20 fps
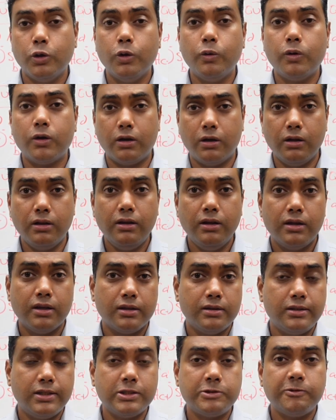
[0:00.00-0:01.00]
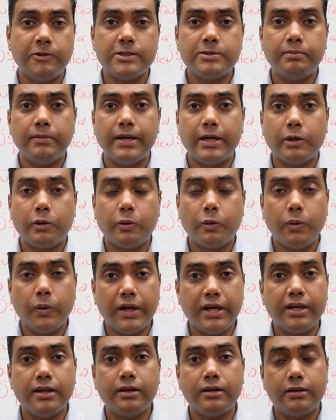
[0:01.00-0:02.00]
overall, this was my
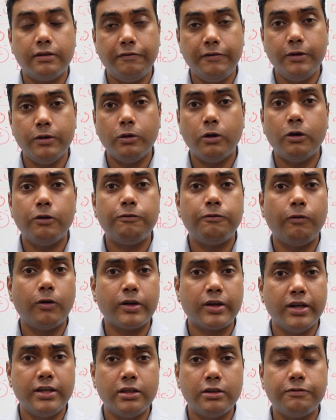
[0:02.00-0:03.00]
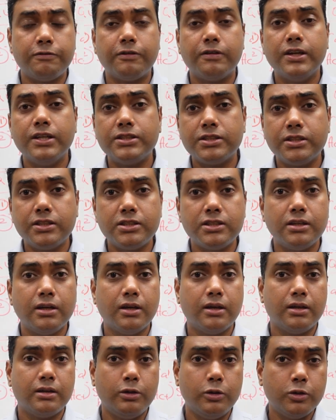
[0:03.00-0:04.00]
quick review of what kind of research
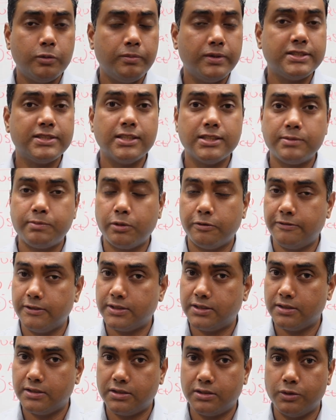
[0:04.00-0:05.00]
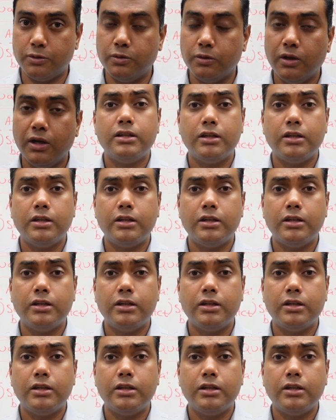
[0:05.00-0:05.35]
do business professors do.